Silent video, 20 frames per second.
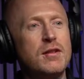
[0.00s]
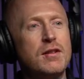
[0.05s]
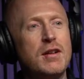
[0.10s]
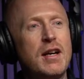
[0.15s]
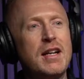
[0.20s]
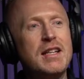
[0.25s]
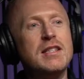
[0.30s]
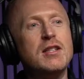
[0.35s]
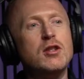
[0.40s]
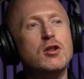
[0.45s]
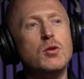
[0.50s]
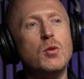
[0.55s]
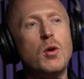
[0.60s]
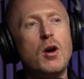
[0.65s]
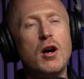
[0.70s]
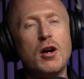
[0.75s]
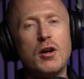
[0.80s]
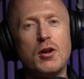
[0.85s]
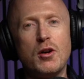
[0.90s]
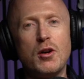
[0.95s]
and he says, "You
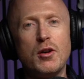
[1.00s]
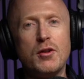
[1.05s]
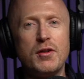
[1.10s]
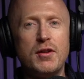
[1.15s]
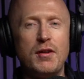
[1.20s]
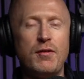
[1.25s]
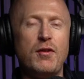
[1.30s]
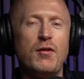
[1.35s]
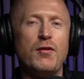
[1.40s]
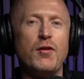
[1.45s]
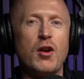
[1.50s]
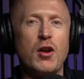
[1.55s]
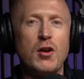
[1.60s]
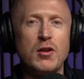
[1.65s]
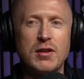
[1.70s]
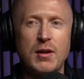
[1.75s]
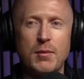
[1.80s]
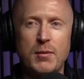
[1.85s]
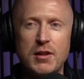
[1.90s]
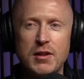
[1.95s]
are God." And if you follow
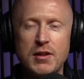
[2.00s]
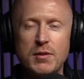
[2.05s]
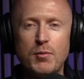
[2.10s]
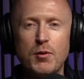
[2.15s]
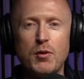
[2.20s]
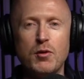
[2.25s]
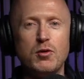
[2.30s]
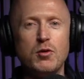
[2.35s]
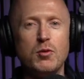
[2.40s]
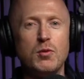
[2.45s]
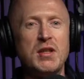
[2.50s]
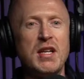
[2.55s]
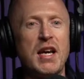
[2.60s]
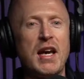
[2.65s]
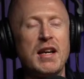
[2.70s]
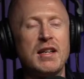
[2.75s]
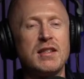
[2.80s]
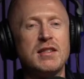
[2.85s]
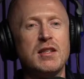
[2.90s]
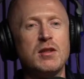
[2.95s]
some of the spiritual
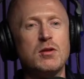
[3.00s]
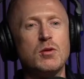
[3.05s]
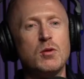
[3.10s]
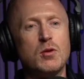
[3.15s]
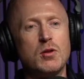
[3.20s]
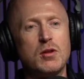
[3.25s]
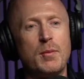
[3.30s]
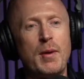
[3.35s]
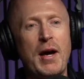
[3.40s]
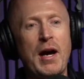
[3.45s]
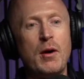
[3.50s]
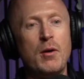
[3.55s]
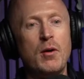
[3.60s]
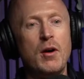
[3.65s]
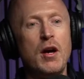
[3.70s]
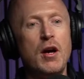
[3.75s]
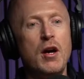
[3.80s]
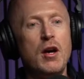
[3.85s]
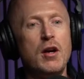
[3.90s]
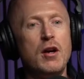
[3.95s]
texts, it talks about
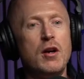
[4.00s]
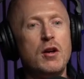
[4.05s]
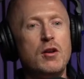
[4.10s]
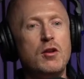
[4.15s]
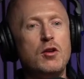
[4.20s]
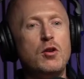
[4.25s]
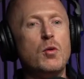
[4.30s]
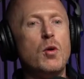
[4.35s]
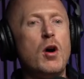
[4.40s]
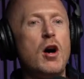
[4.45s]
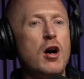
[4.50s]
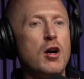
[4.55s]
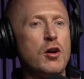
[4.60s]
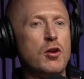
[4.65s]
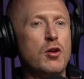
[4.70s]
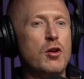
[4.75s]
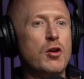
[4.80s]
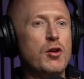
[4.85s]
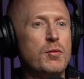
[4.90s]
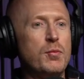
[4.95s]
you are
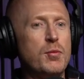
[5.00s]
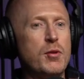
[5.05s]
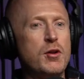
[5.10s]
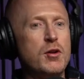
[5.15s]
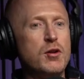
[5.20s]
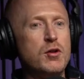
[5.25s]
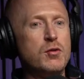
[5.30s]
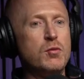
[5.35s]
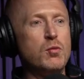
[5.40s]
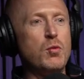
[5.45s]
God because